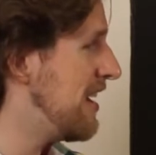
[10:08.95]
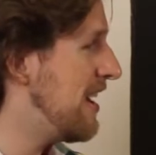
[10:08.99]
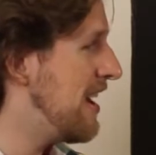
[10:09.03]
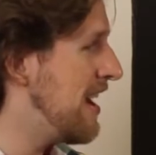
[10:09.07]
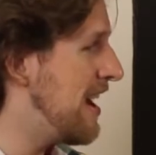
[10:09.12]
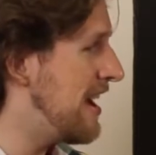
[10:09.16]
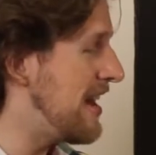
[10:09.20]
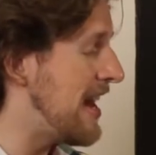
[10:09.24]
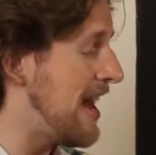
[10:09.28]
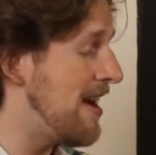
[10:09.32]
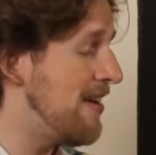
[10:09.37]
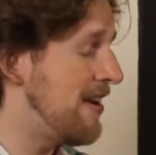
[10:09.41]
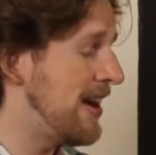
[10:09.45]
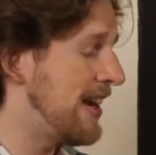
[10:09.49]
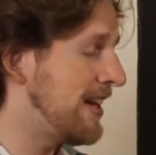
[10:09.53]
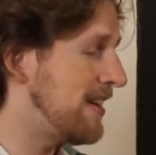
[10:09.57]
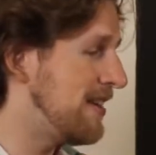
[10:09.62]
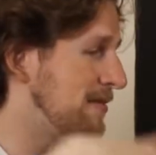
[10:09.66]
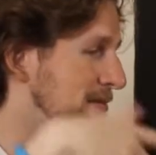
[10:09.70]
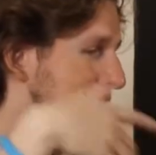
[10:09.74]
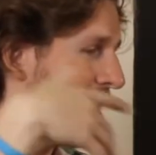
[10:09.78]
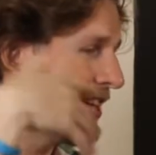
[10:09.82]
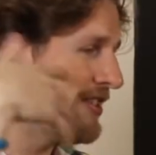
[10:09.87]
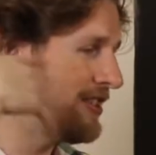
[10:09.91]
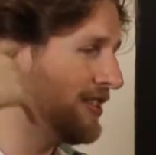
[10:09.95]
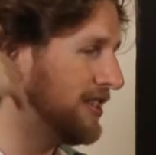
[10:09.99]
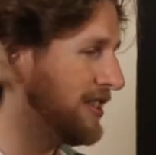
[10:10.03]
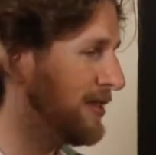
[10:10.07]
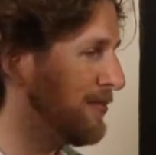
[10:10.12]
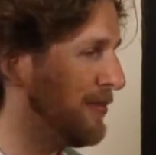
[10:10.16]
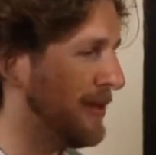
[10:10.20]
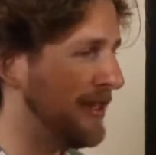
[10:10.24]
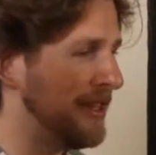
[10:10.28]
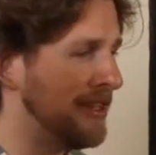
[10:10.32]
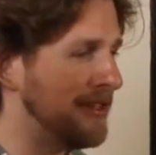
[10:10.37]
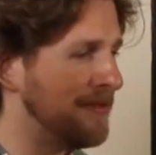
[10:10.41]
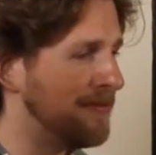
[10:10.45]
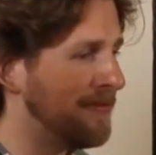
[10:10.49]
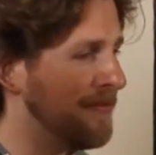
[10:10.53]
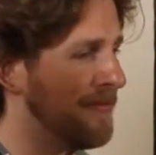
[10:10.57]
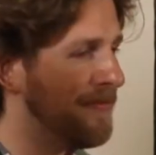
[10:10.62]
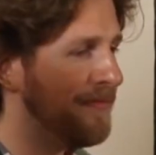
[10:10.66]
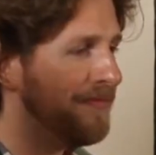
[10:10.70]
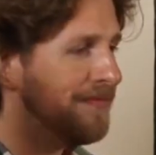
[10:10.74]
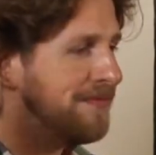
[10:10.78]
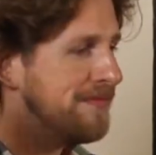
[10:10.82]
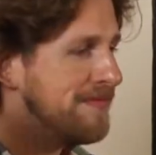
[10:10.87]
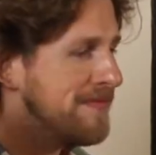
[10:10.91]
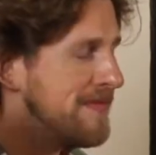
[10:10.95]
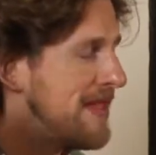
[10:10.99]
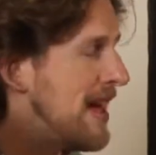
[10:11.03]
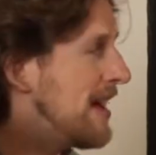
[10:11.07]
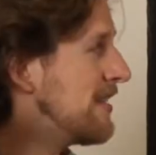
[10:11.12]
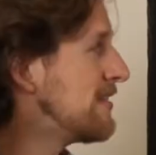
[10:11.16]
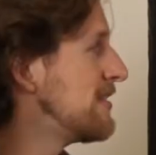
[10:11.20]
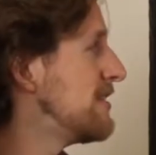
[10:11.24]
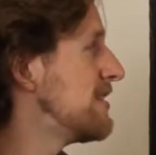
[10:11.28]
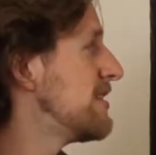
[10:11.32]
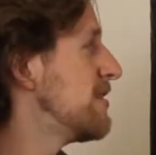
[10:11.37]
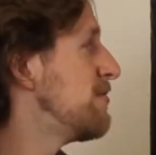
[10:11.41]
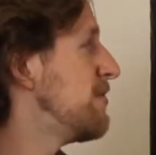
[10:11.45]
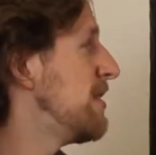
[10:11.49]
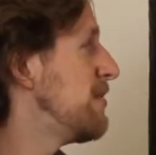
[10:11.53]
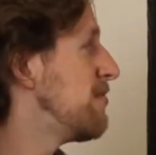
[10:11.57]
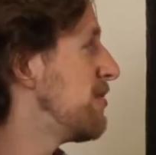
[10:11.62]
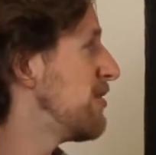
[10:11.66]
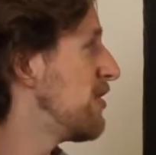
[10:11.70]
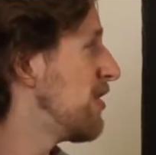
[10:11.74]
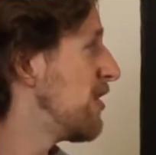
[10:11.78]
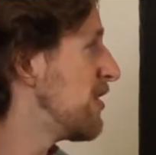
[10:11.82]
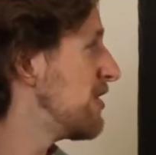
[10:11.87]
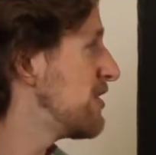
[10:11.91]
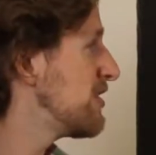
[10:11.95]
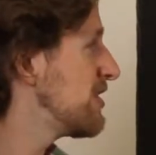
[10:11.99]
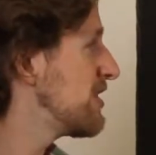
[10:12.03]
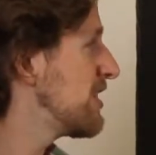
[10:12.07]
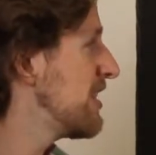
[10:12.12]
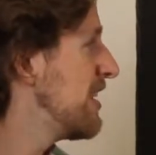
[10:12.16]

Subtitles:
And now I can imagine us being thousands of people large